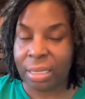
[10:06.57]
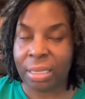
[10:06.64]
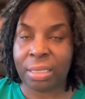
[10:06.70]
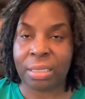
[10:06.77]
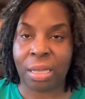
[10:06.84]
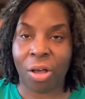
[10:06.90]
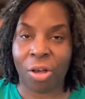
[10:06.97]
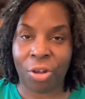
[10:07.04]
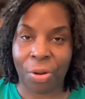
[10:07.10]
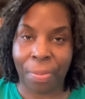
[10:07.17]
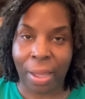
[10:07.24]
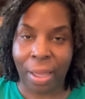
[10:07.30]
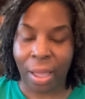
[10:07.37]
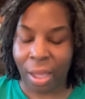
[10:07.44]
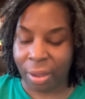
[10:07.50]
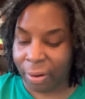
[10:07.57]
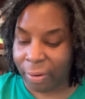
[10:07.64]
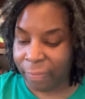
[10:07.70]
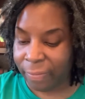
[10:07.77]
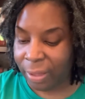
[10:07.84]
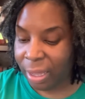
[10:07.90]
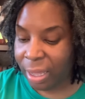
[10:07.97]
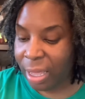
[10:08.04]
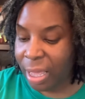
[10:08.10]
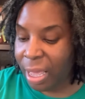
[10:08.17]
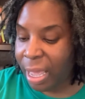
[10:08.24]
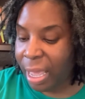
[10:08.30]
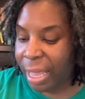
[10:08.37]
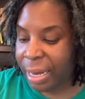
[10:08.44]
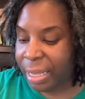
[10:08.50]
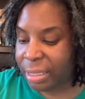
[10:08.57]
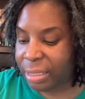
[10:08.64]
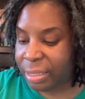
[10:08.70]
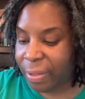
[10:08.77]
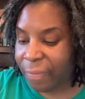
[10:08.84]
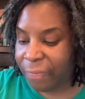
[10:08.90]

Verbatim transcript: it's an autobiography and it's